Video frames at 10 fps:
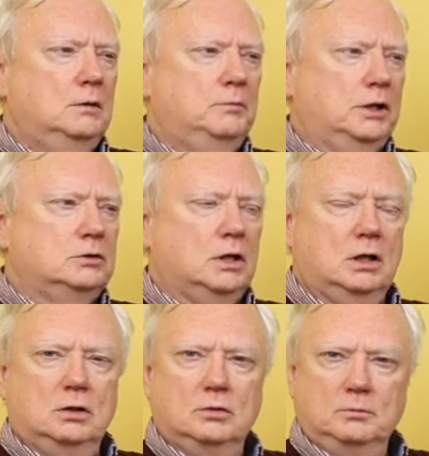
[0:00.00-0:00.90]
but
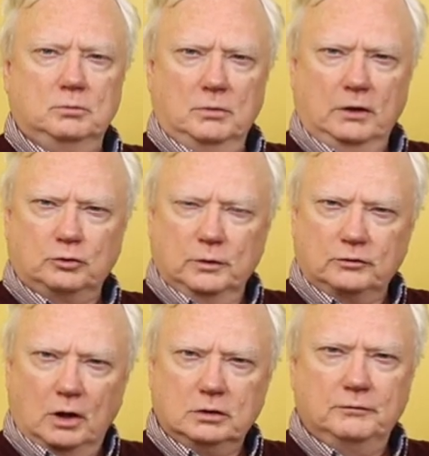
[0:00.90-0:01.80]
as a
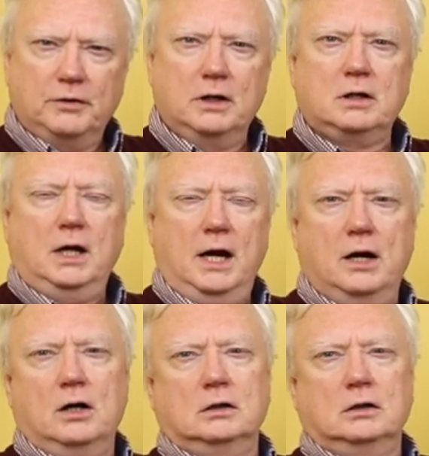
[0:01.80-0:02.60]
result of their care